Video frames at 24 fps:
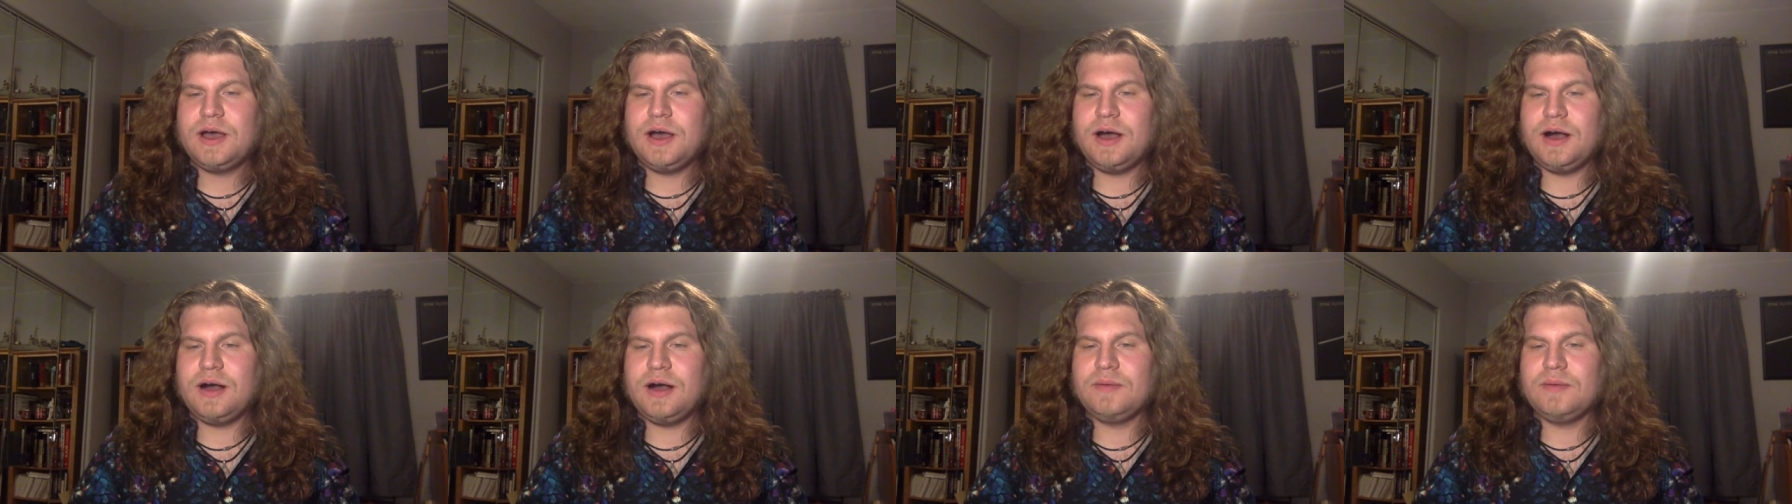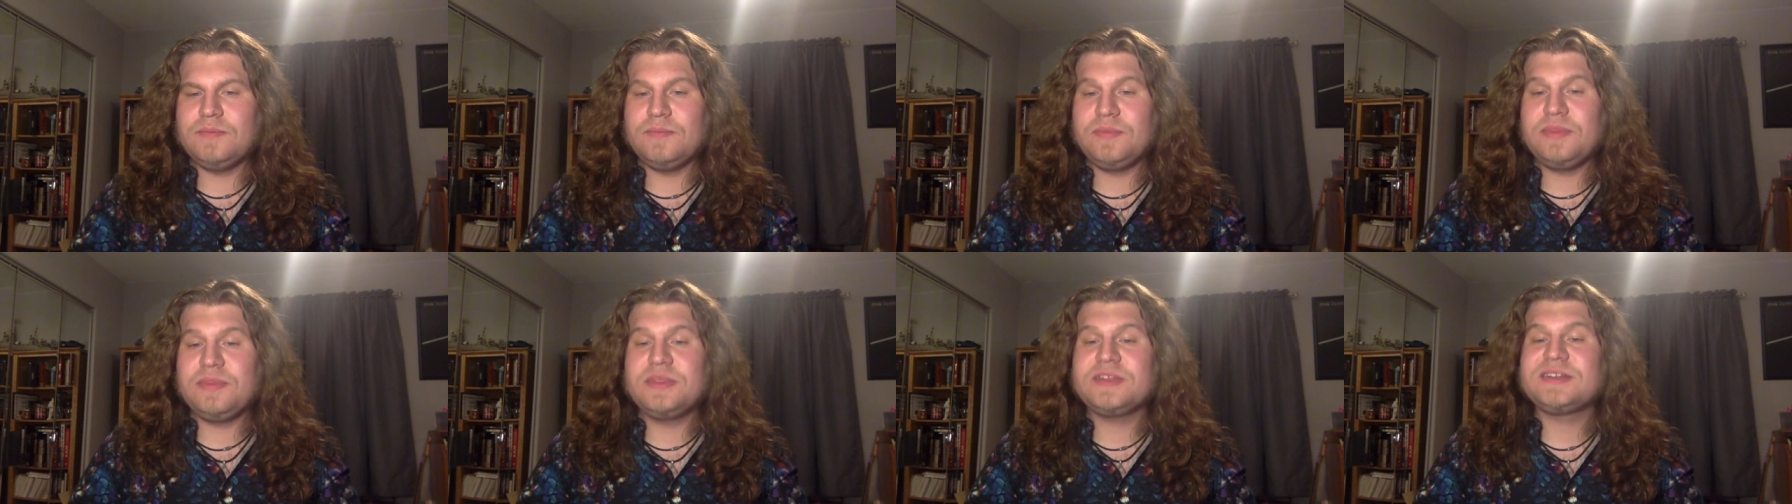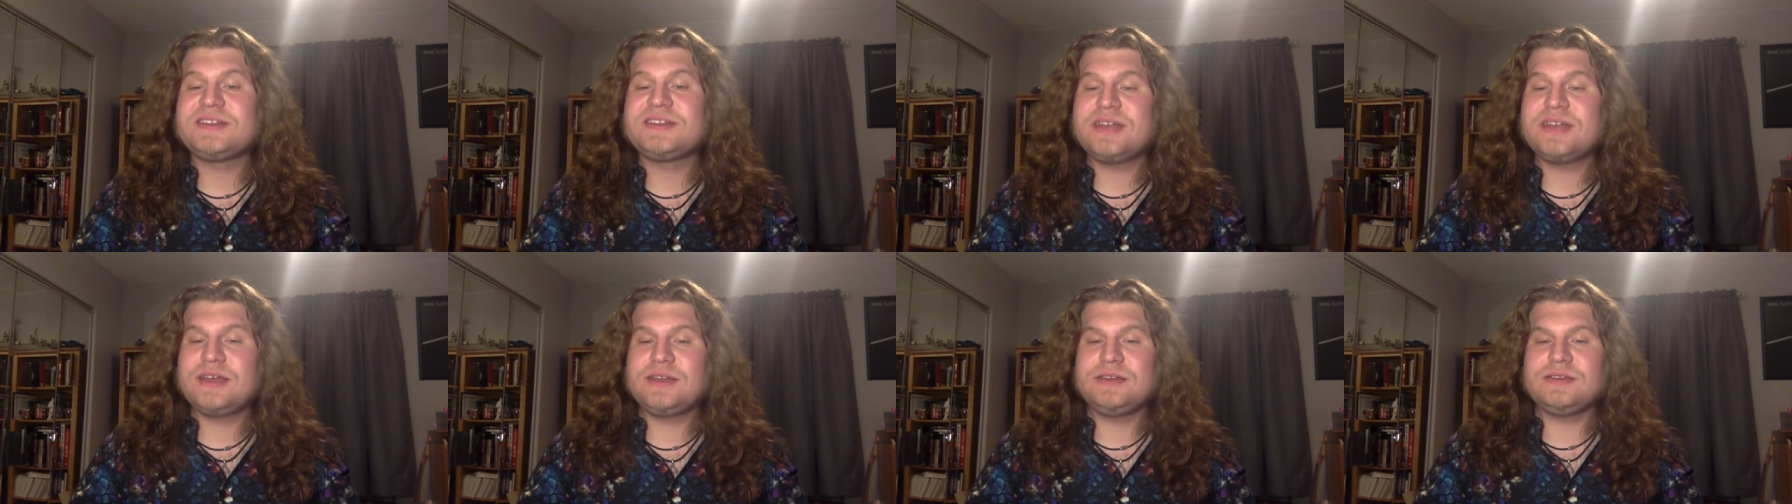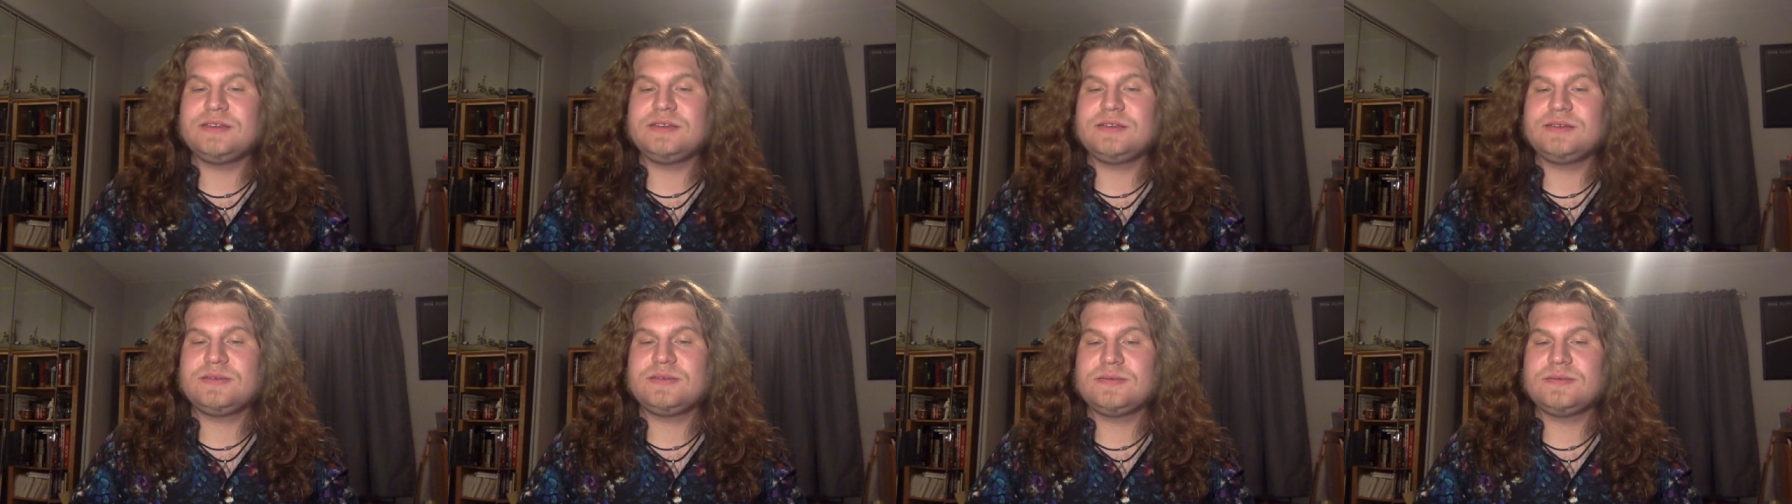um, the
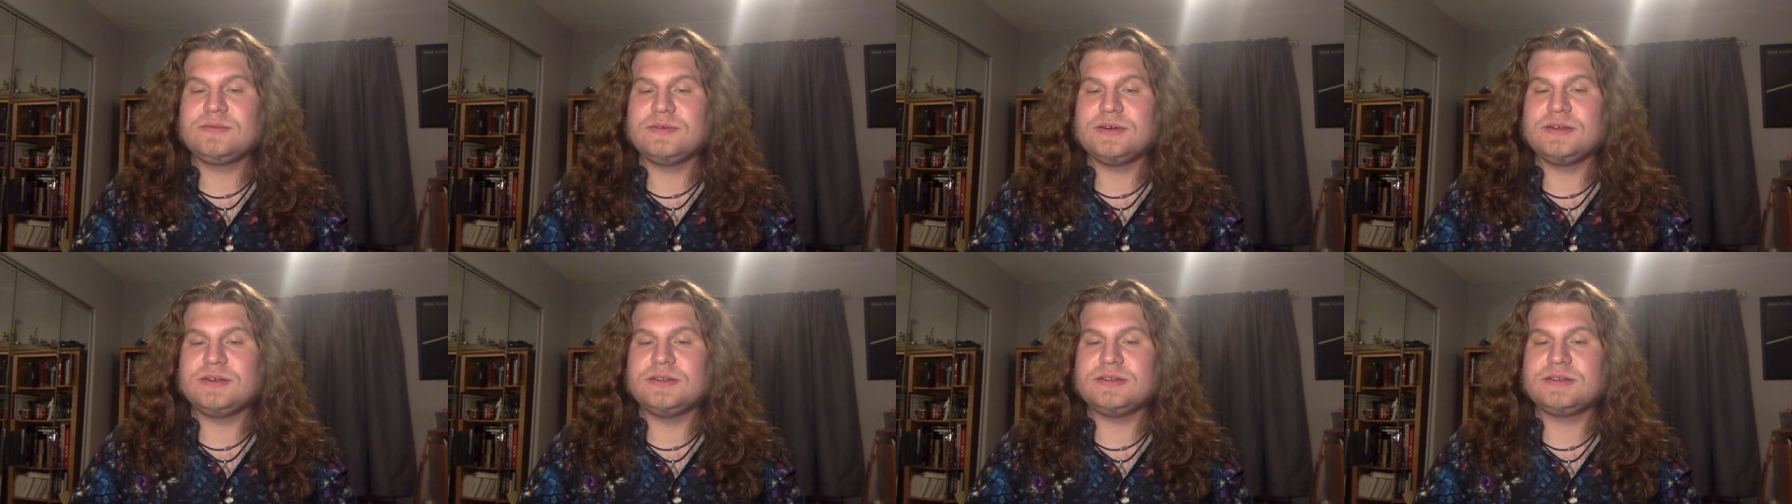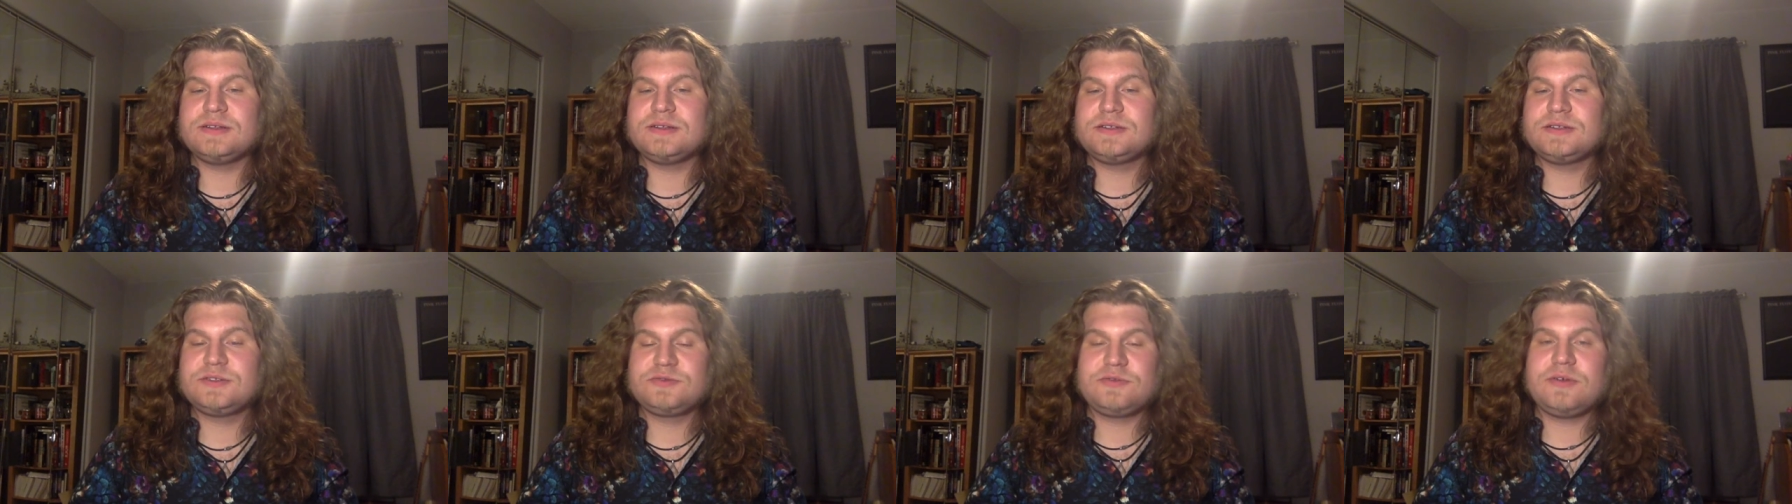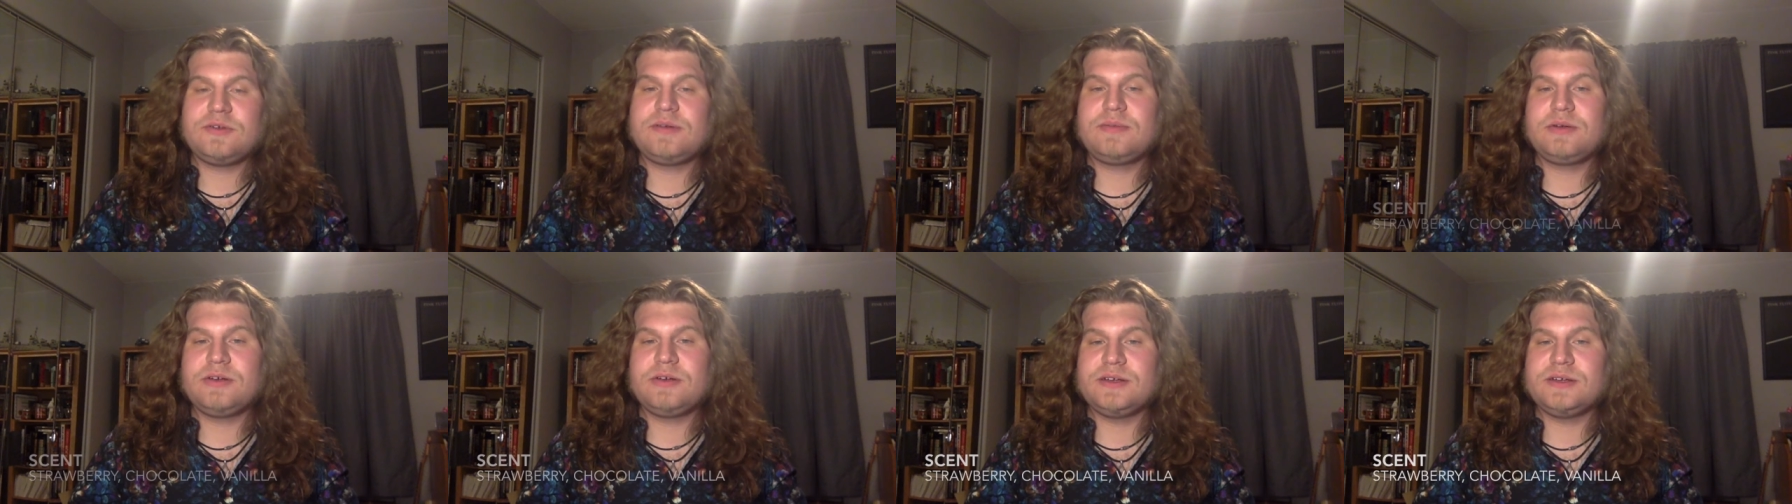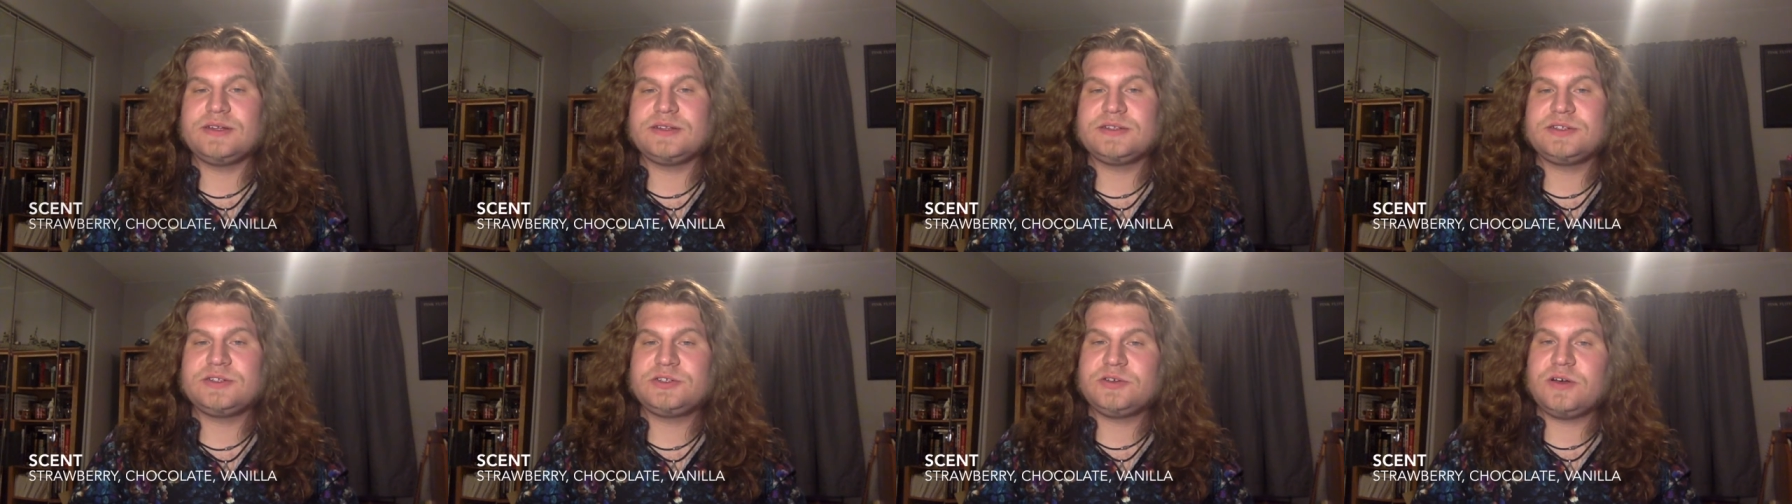scent was
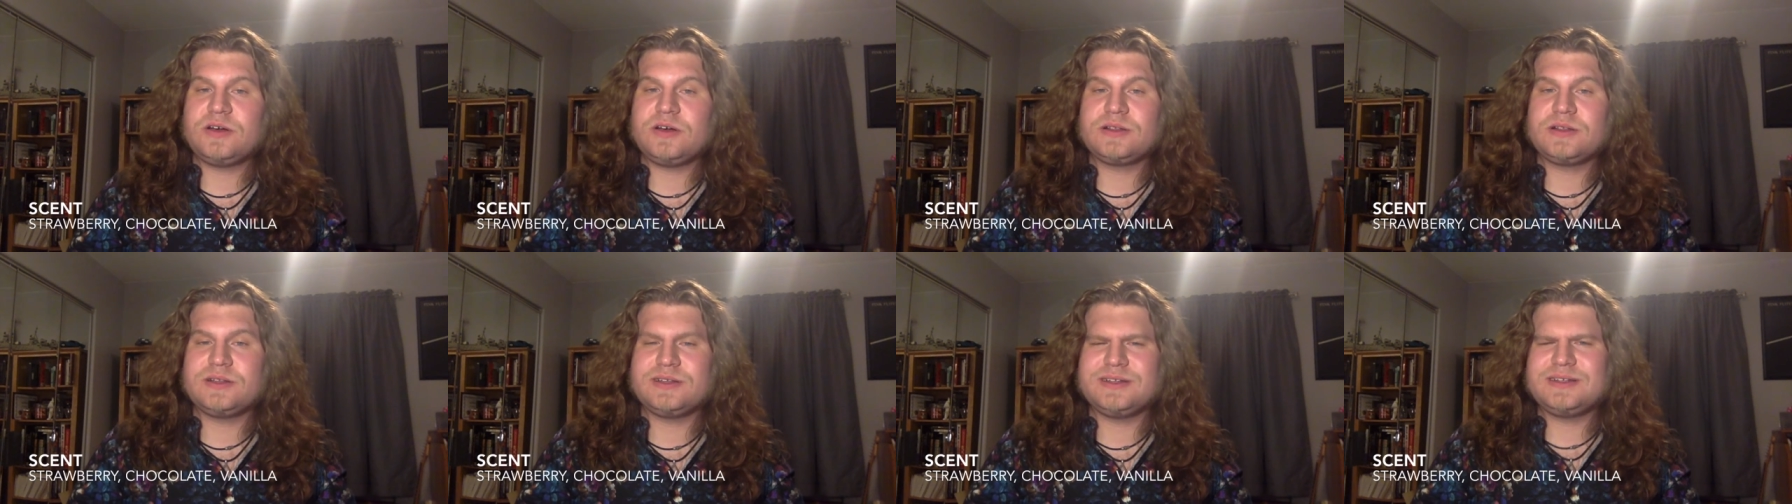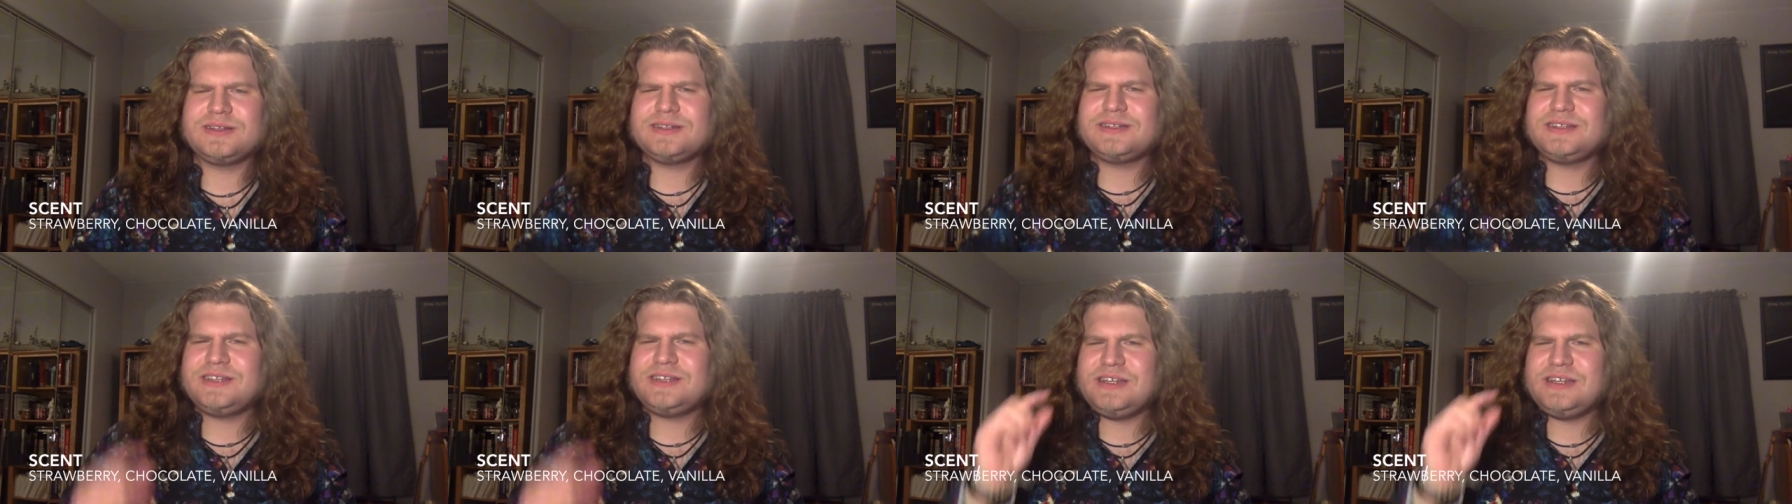strawberries, chocolate,